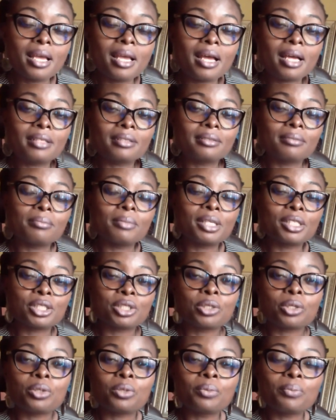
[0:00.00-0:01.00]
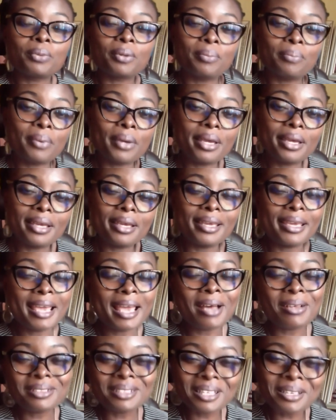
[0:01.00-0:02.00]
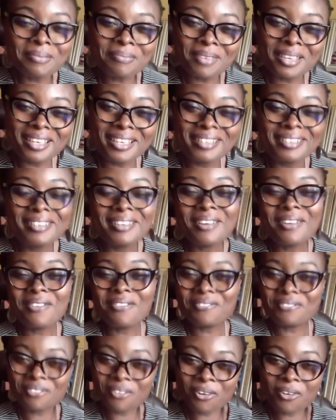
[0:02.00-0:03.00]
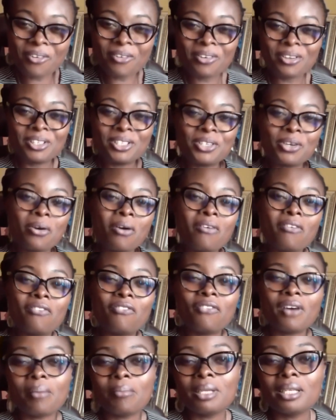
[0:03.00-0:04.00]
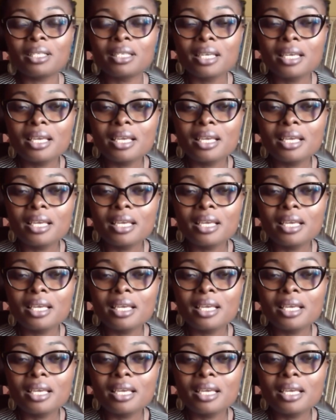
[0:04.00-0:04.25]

and make sure you prepare a healthy meal for your family.